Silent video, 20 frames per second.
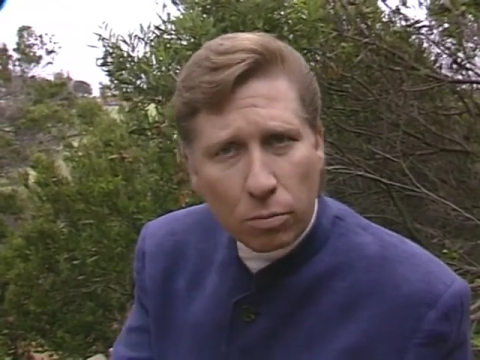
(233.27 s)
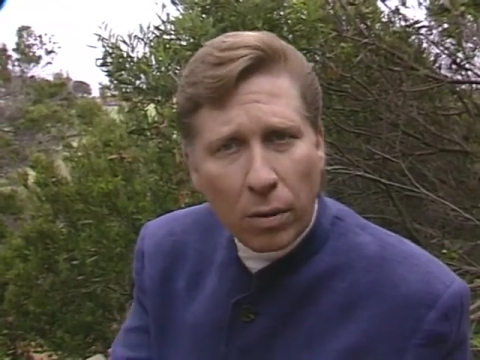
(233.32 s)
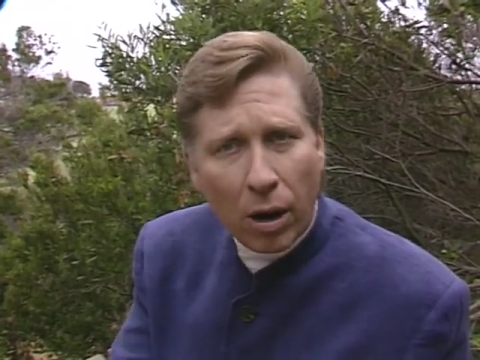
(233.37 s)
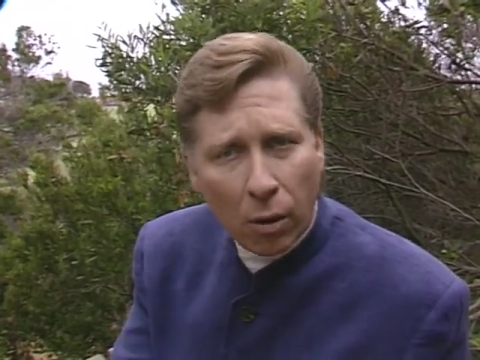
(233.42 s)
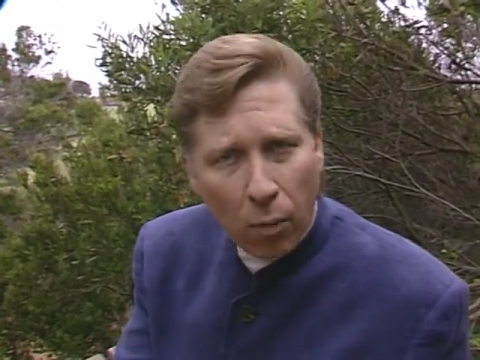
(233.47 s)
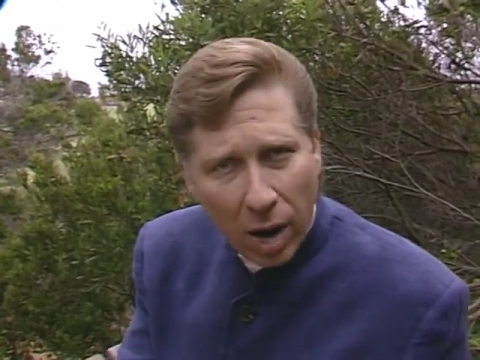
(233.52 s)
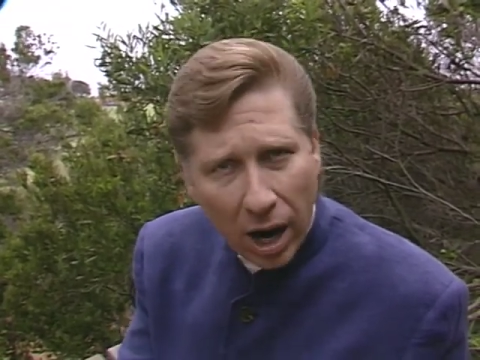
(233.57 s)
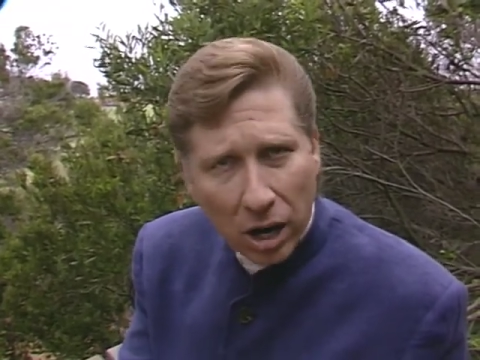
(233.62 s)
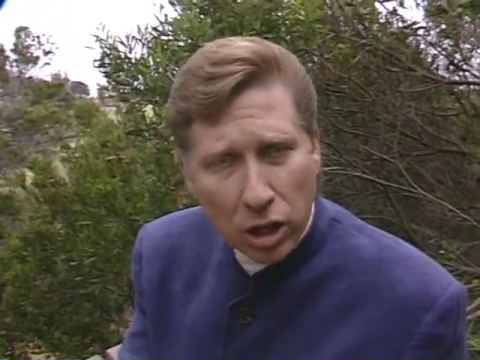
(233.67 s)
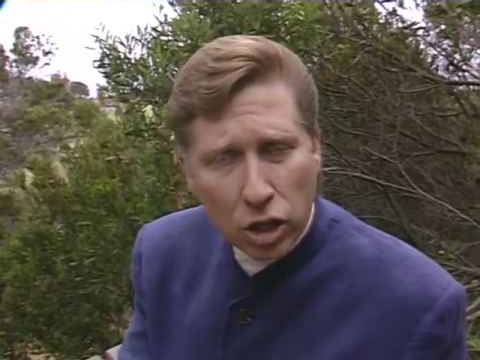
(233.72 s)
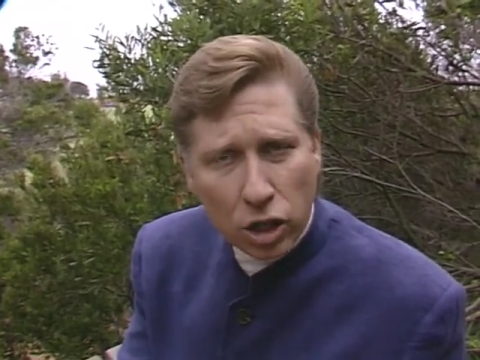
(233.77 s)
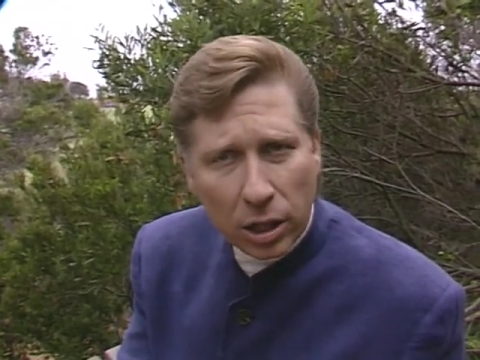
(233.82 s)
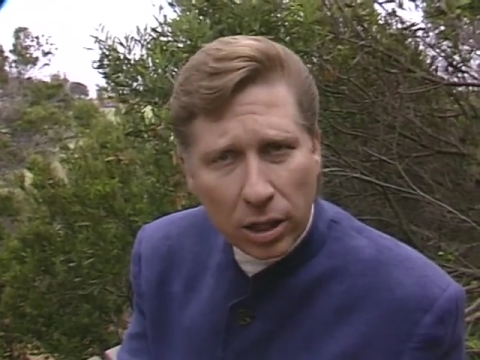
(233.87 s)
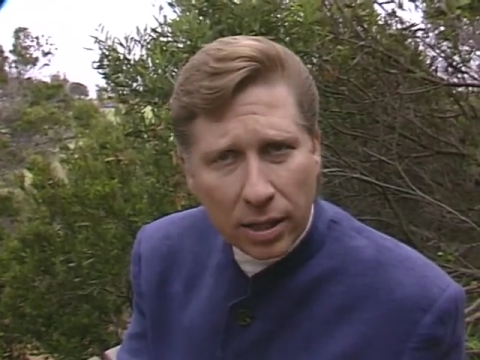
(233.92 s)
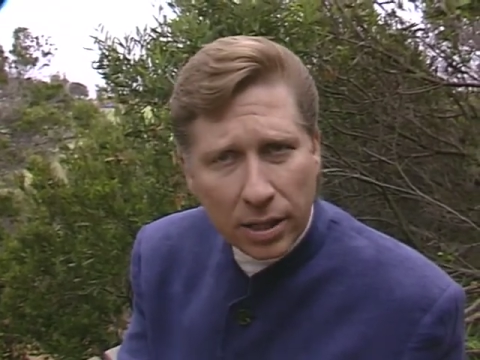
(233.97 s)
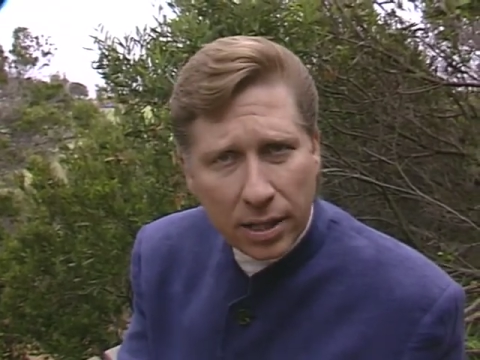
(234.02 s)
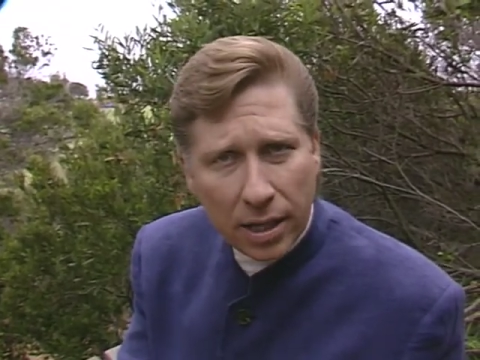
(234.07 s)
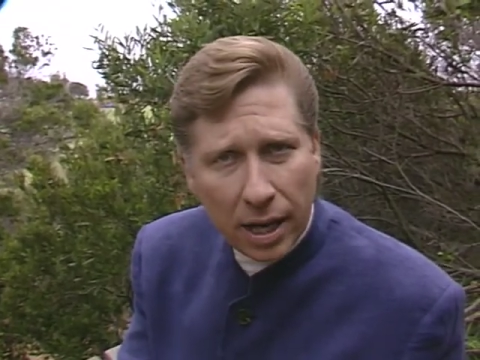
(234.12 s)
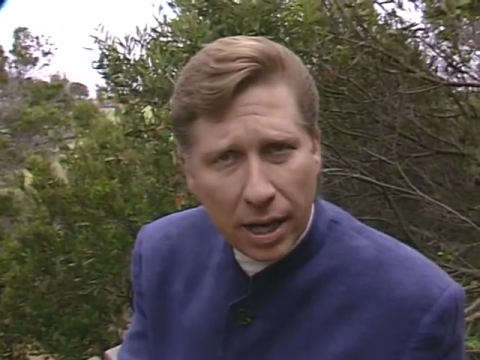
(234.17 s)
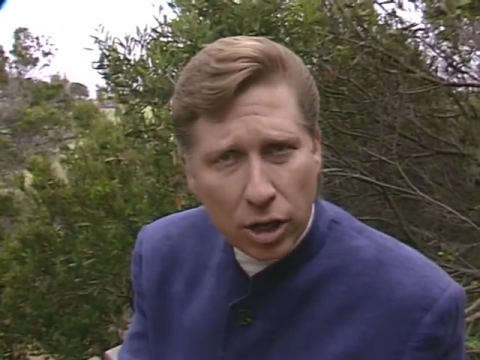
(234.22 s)
my
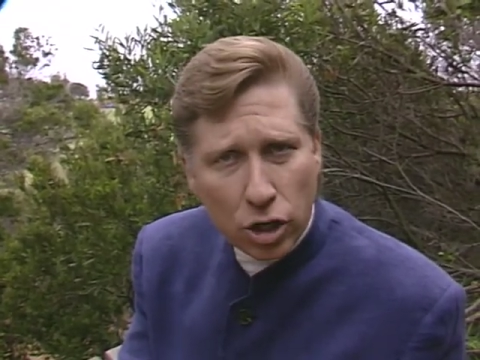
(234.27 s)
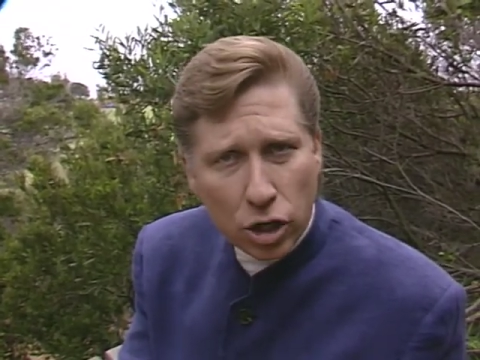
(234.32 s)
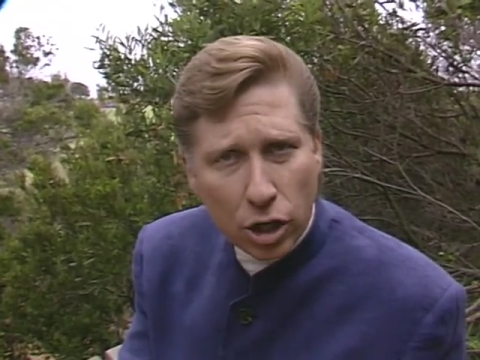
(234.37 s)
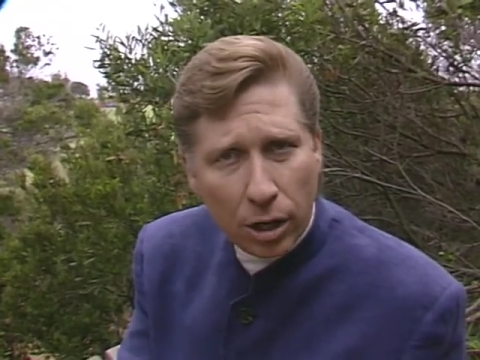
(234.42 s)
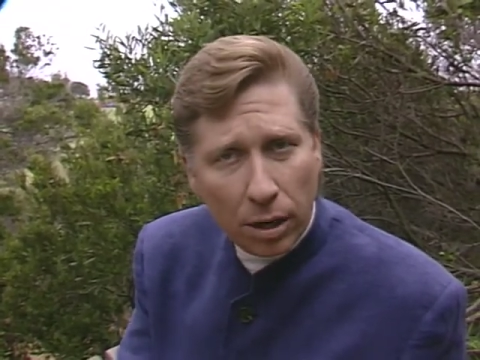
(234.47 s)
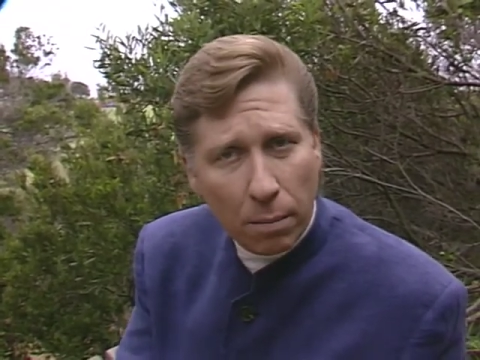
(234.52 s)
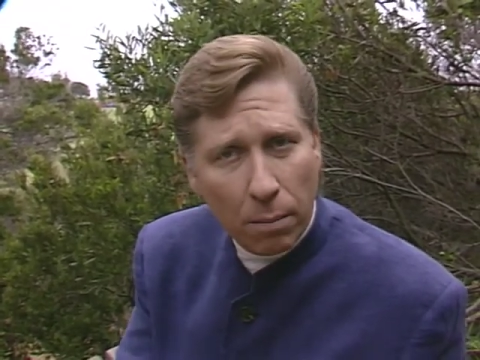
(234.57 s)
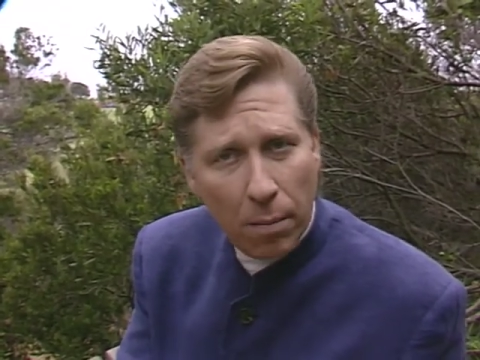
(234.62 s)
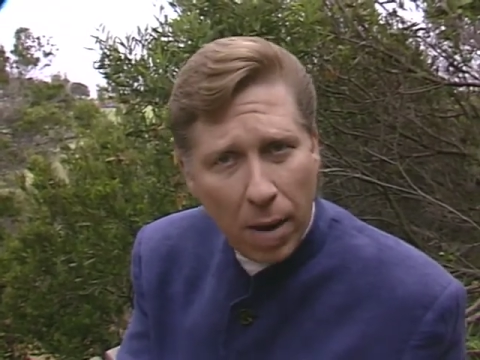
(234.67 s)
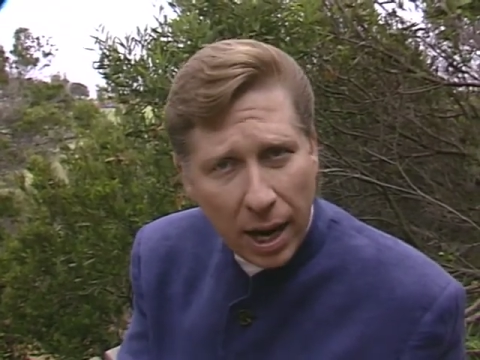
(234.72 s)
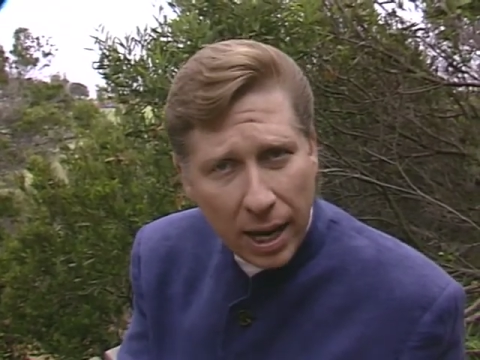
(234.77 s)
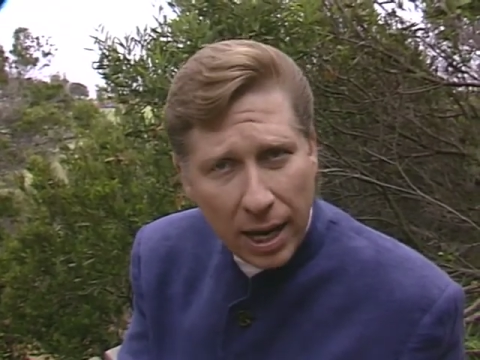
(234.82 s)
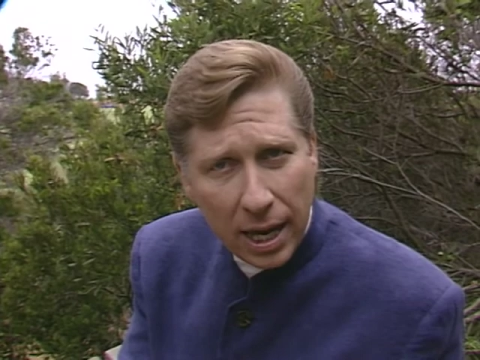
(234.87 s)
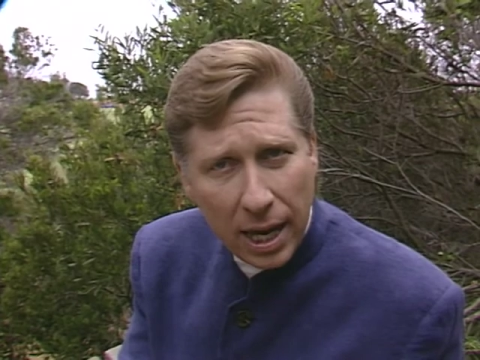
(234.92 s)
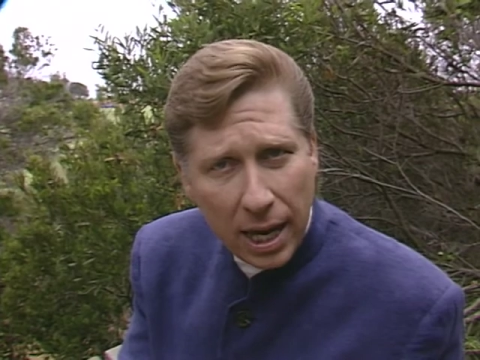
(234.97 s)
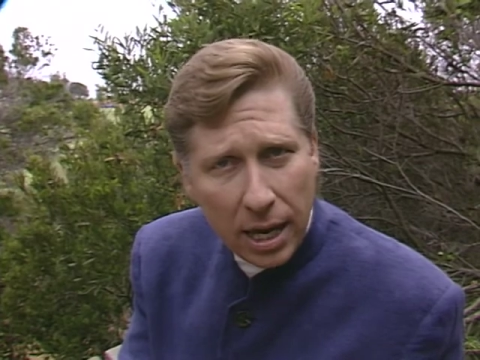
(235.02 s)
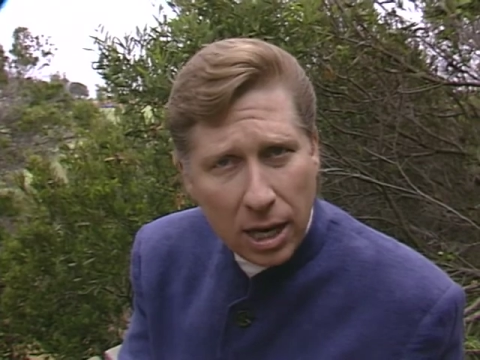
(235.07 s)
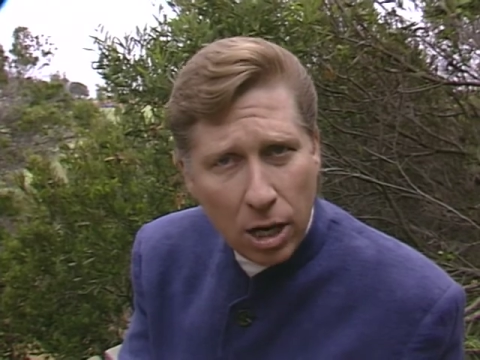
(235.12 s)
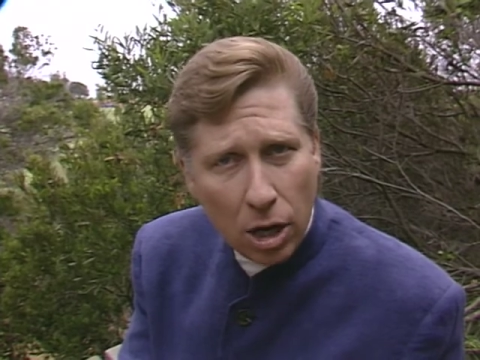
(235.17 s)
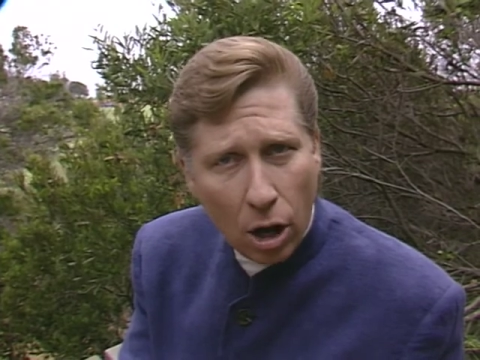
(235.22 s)
rationalization, my
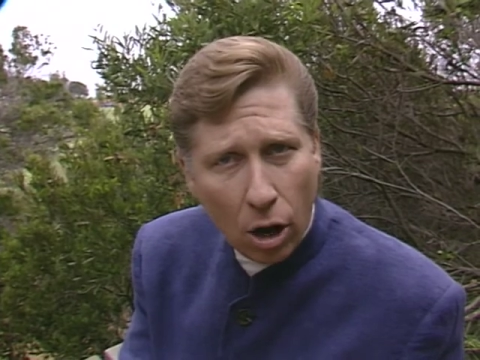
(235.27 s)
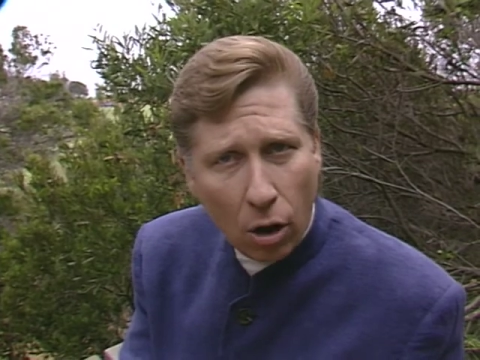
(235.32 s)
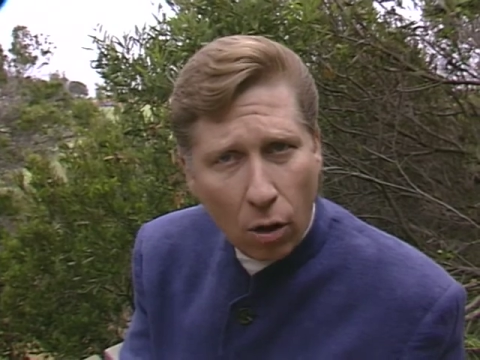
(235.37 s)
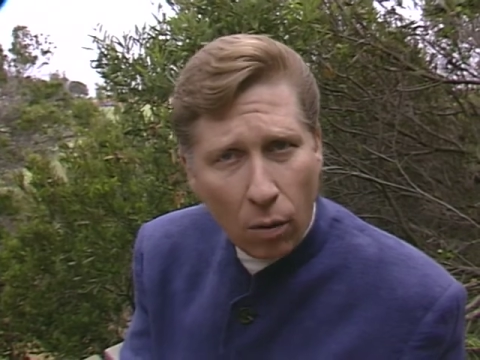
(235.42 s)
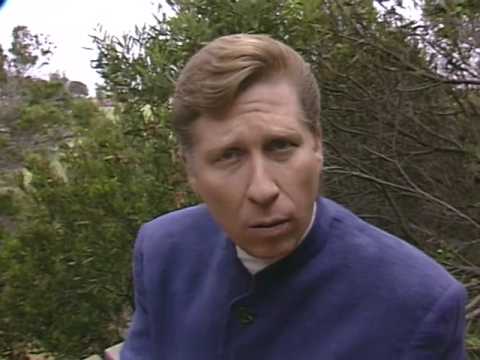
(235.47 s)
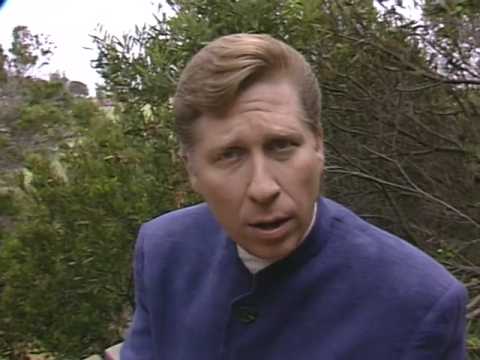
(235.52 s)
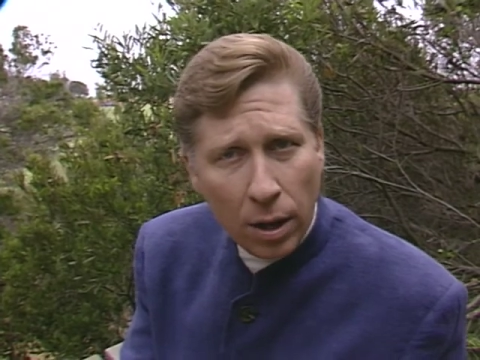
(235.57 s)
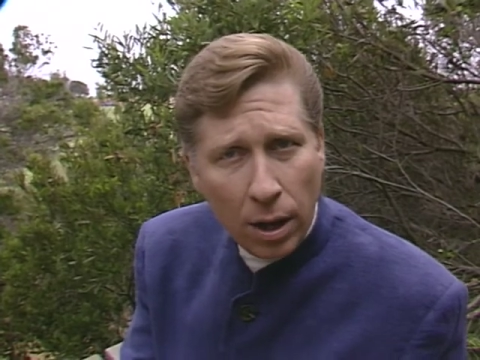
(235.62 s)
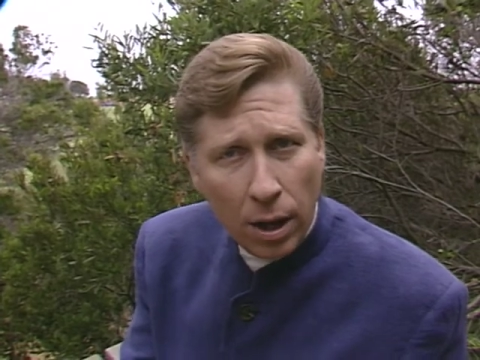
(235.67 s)
ego,